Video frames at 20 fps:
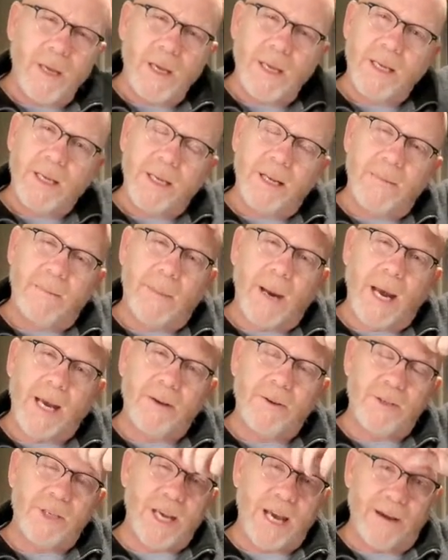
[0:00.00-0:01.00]
Get a
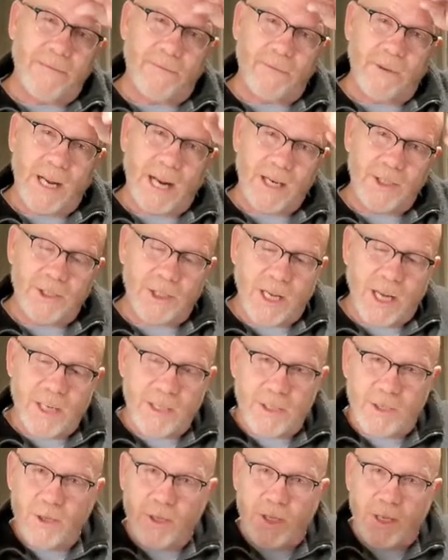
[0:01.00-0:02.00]
miner's hat
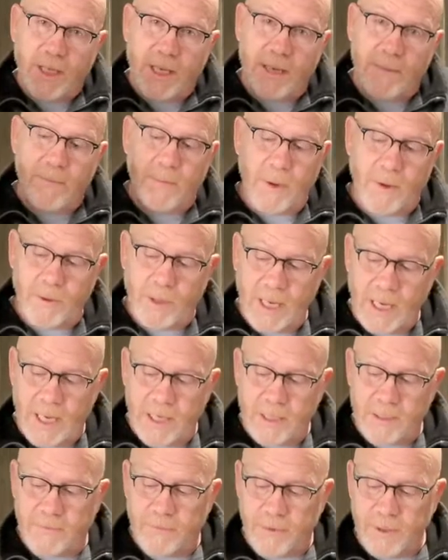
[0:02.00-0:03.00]
flashlight so you can keep both
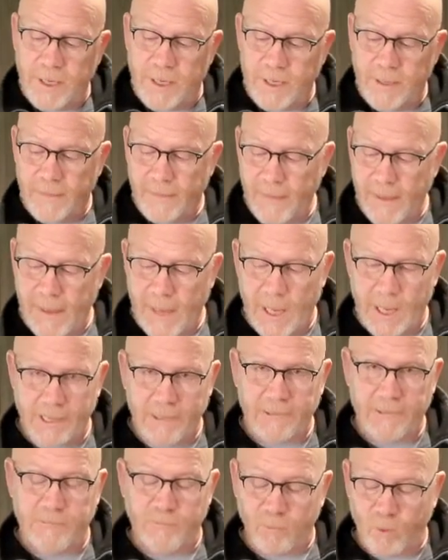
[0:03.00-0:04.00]
hands free.
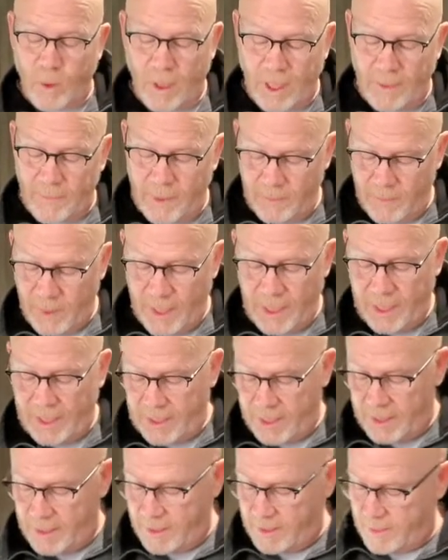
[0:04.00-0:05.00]
That's what I've been meaning
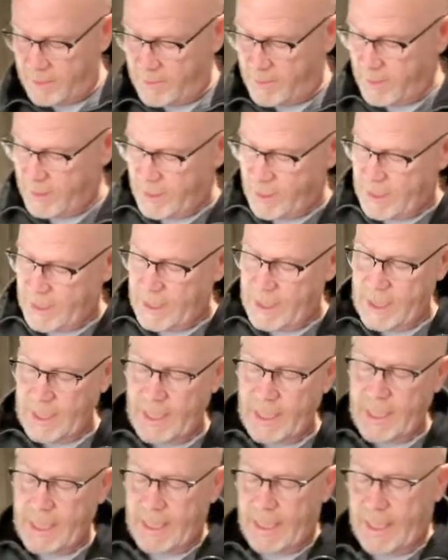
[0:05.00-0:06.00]
to
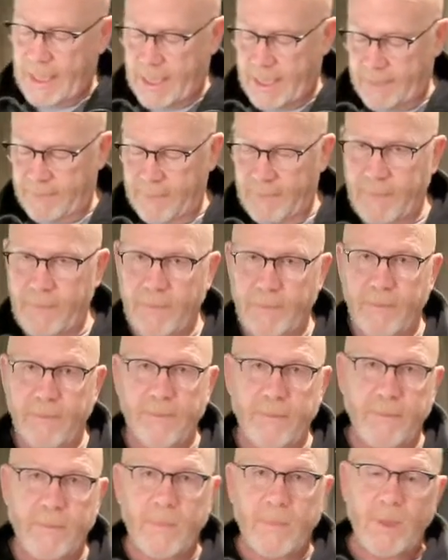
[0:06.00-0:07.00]
do.
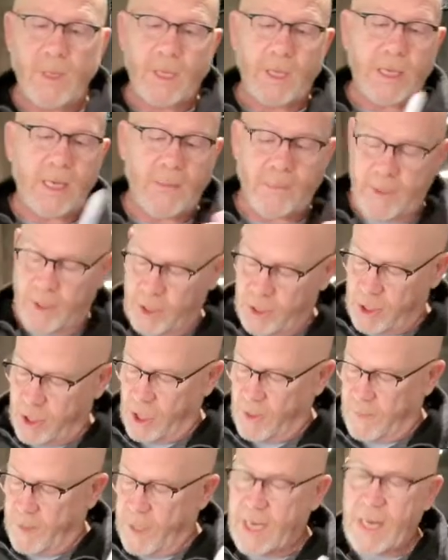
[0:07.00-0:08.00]
Keep a
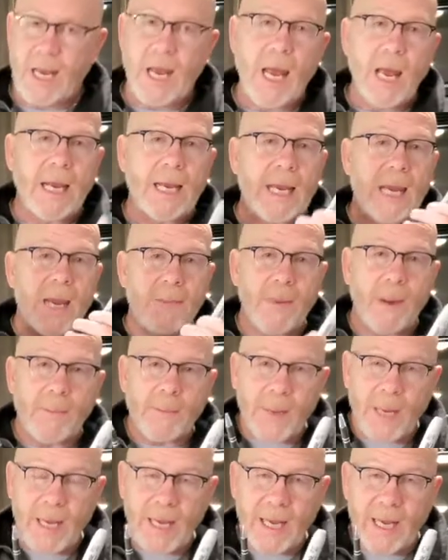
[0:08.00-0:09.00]
Sharpie. Keep a
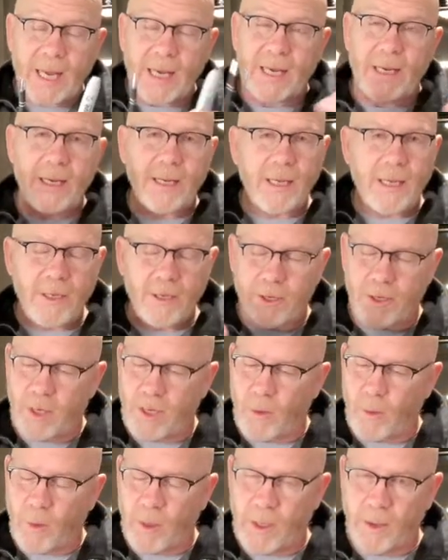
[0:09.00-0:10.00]
pen. You're
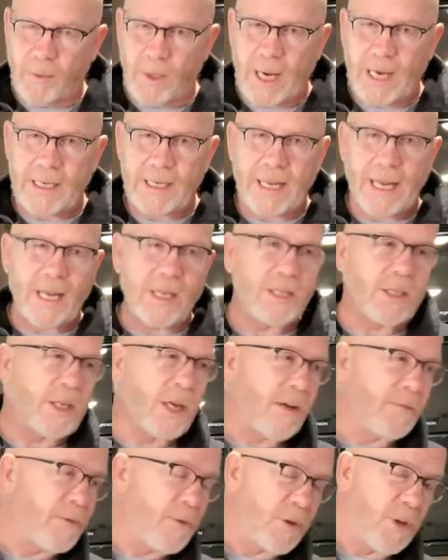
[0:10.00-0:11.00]
going to want to write down
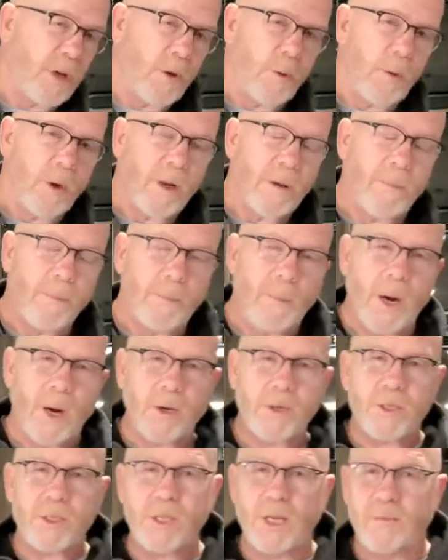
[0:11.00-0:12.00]
stuff. You're going to want to
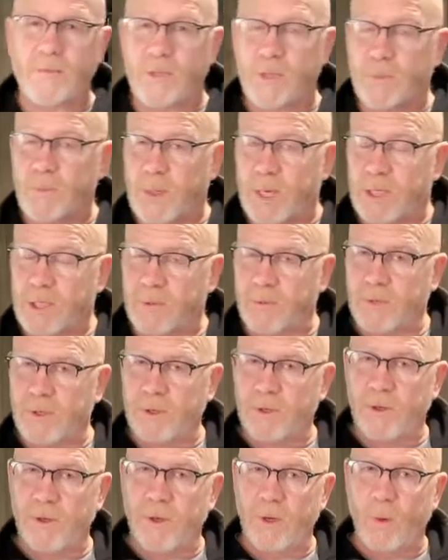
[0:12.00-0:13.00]
mark stuff, especially when
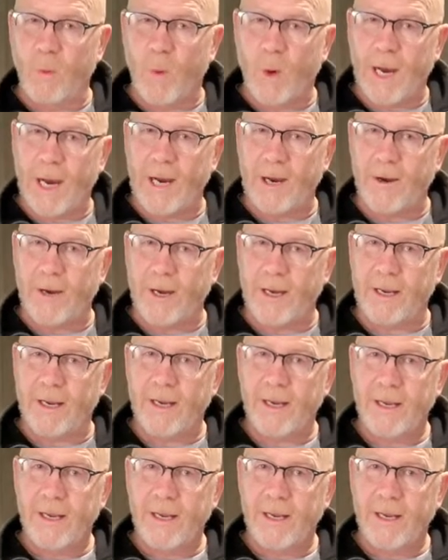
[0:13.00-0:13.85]
you're doing wiring.